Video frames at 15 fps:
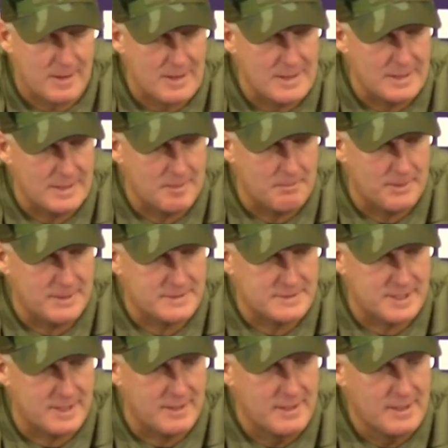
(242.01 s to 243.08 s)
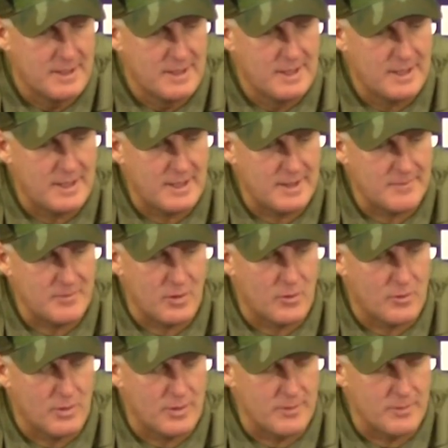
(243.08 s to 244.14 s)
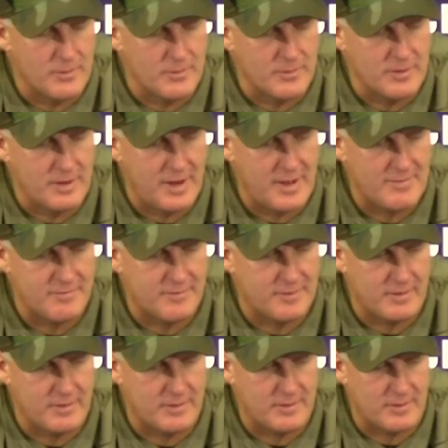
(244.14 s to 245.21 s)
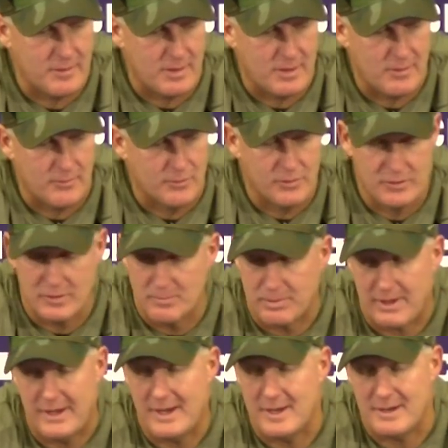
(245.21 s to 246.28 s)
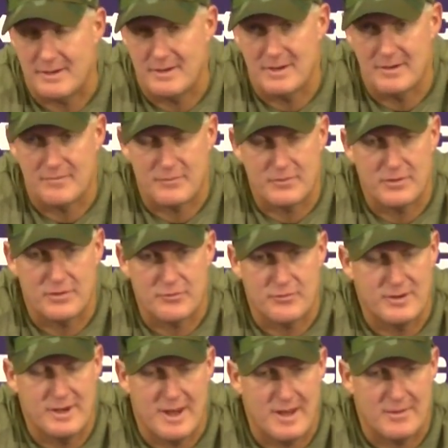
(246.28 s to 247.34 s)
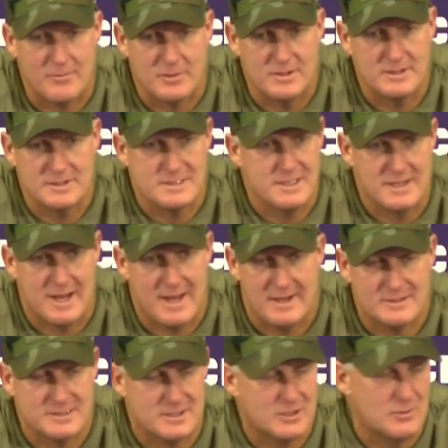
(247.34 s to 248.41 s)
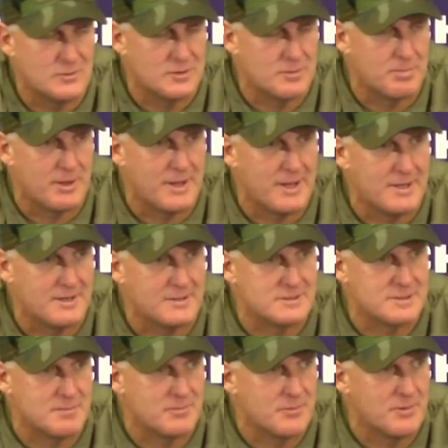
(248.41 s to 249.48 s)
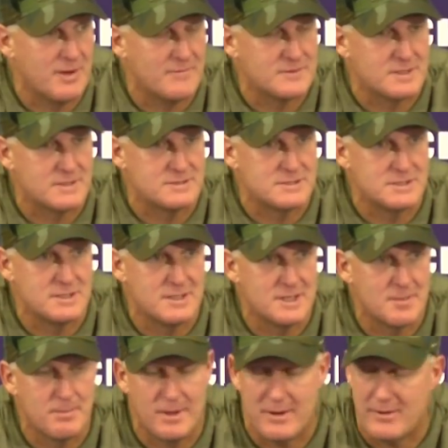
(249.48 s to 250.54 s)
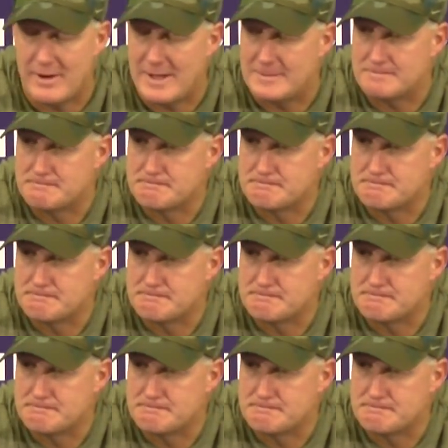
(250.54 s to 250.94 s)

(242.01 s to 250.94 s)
Uh, but uh, uh, no, we have a really good plan for the three down. We just didn't execute the plan, and it's something we have to continue to get better at.